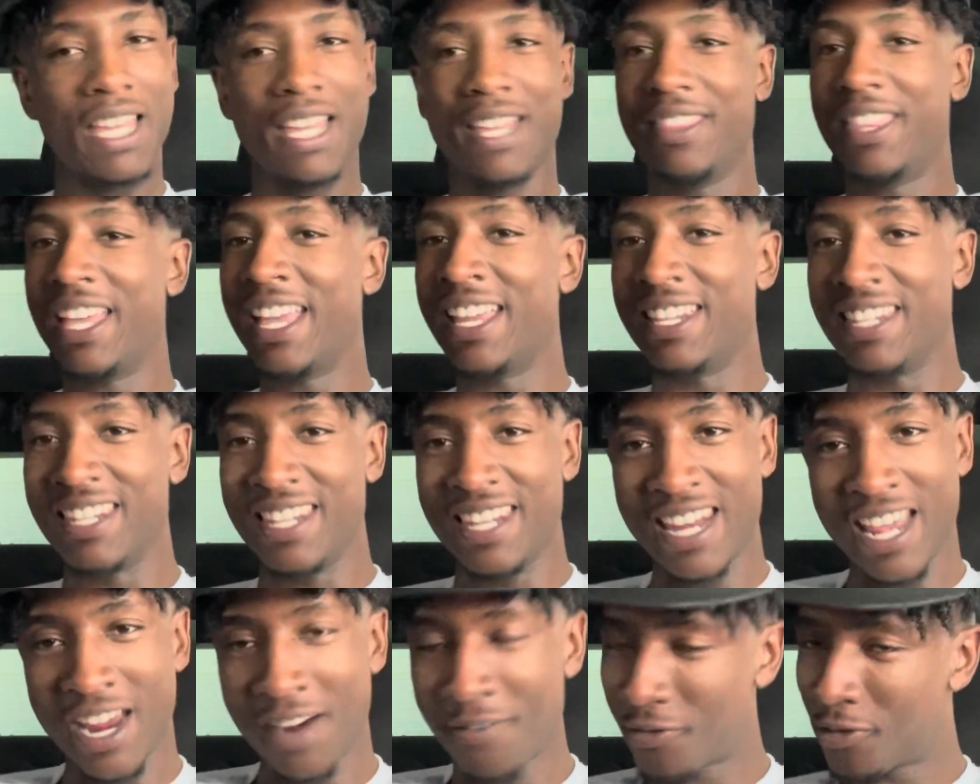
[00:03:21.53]
They
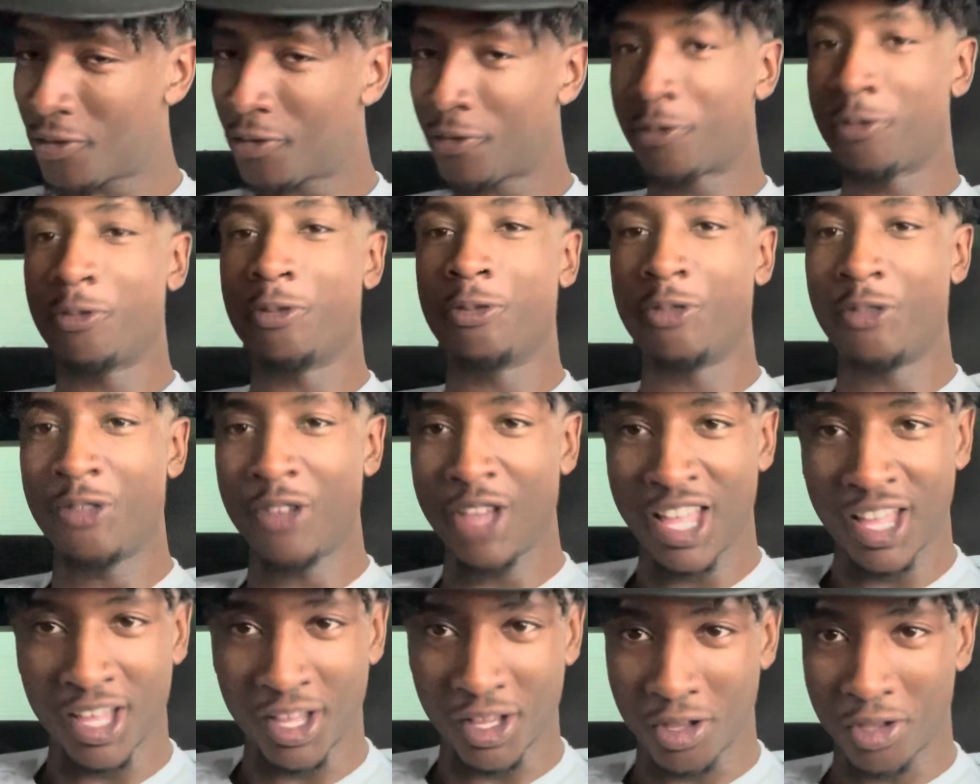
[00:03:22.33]
never
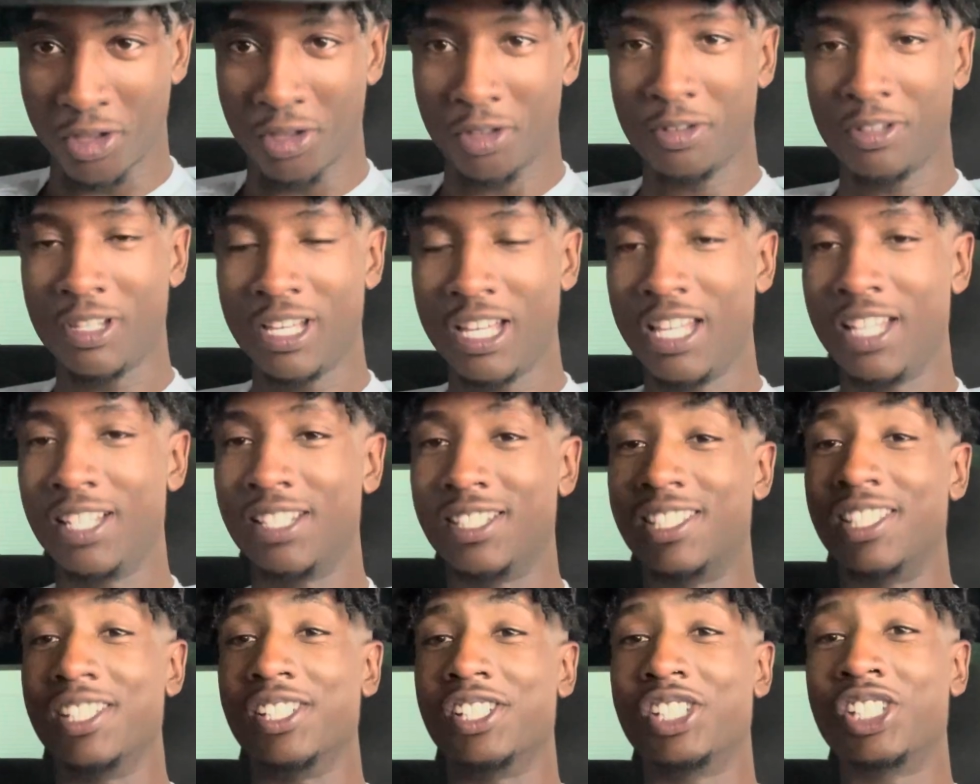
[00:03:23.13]
fail
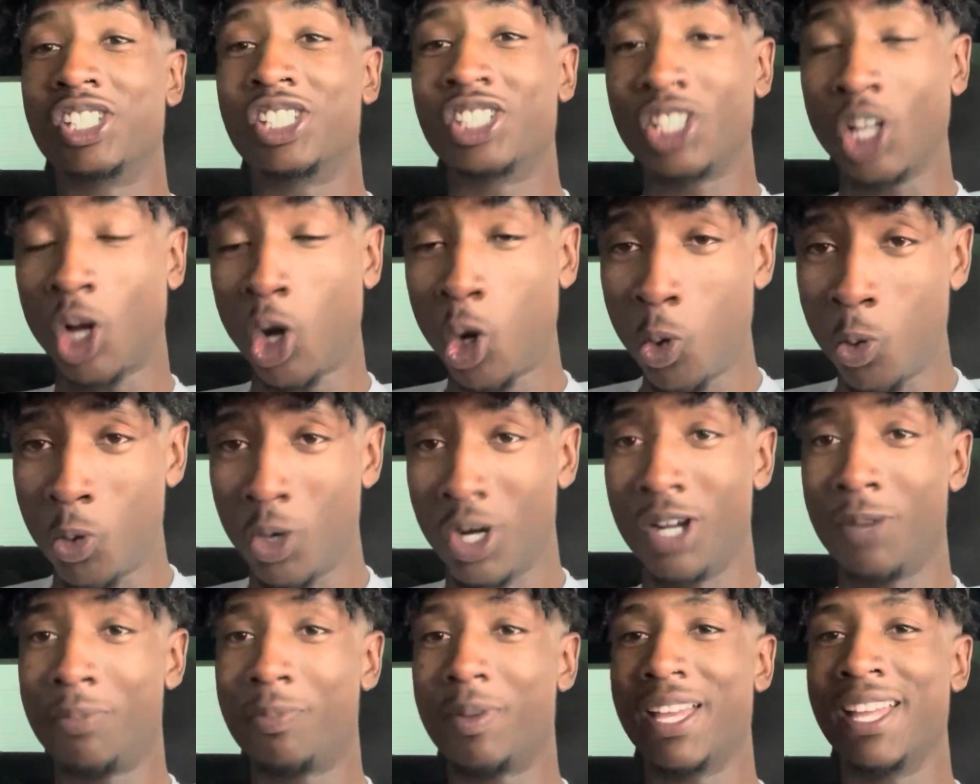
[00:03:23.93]
to show
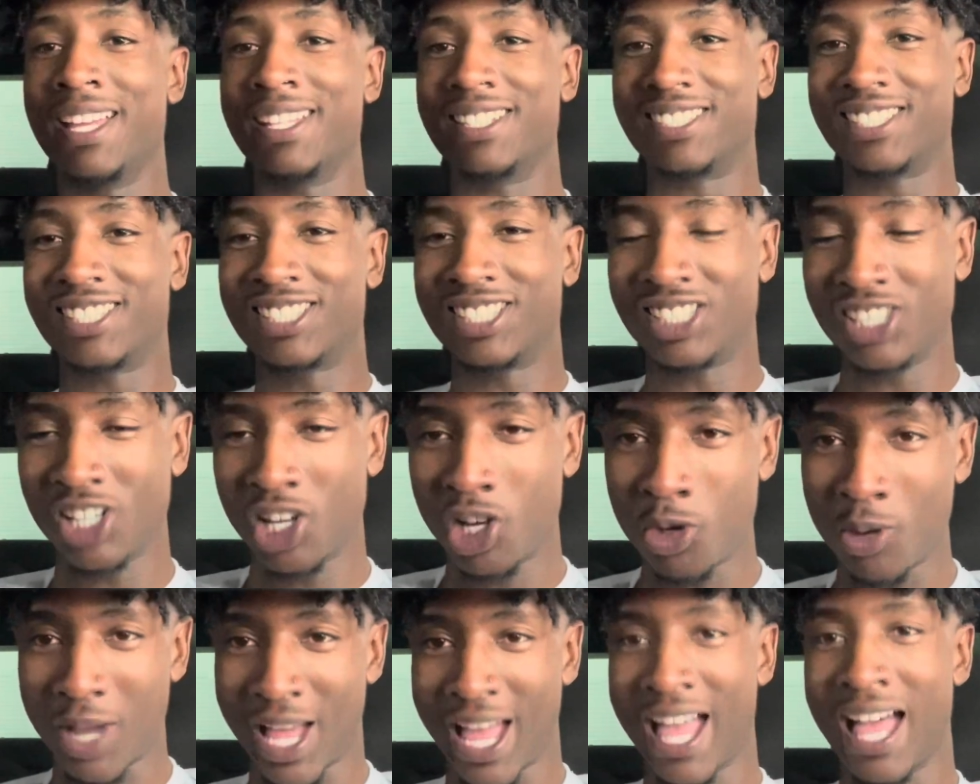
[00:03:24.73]
up and
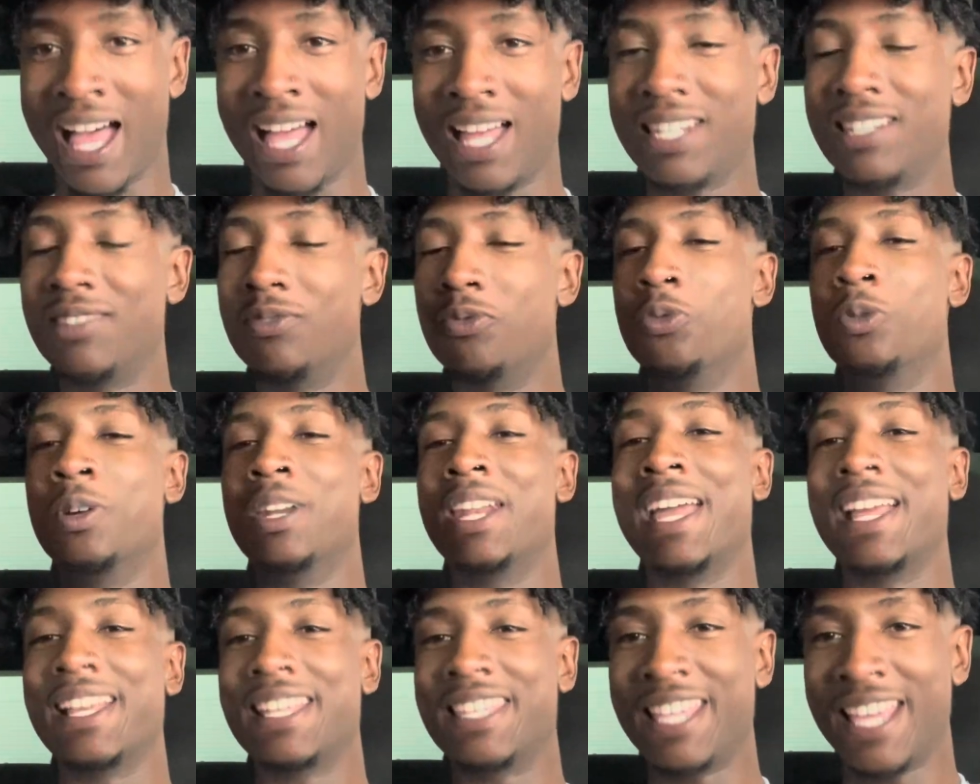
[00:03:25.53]
show out when
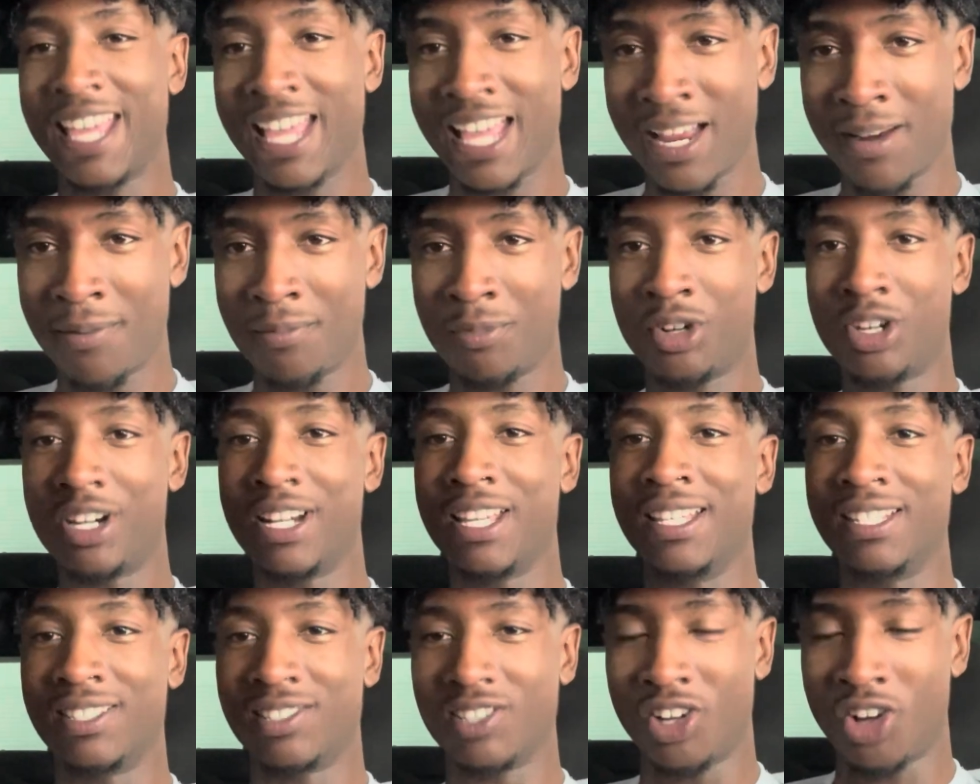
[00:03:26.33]
that camera
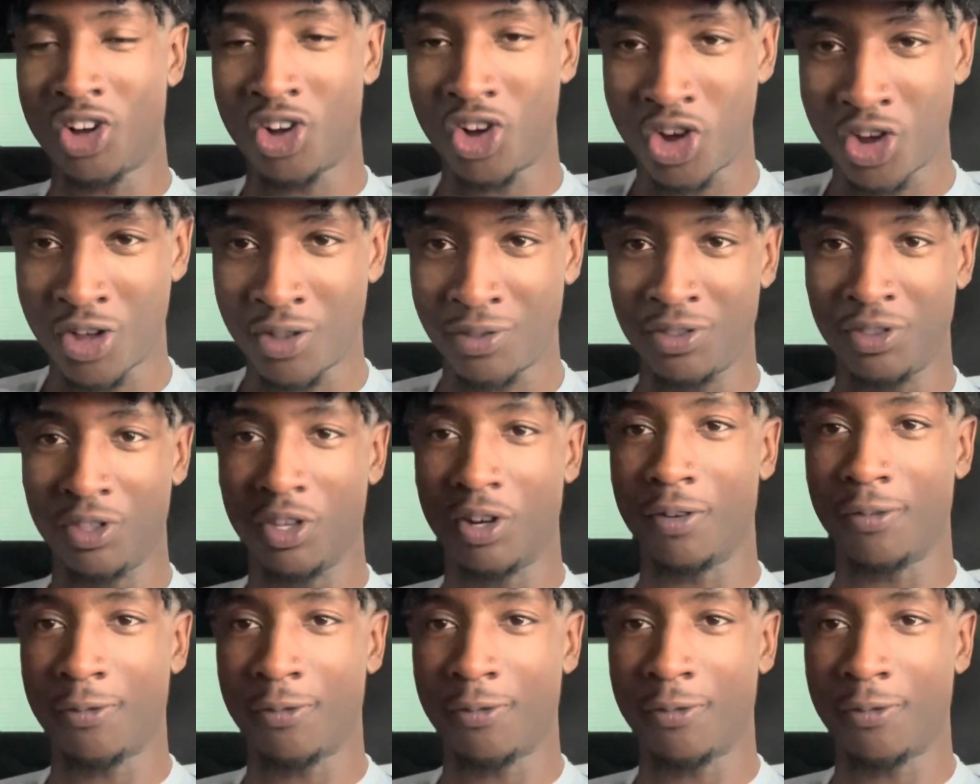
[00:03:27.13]
is on their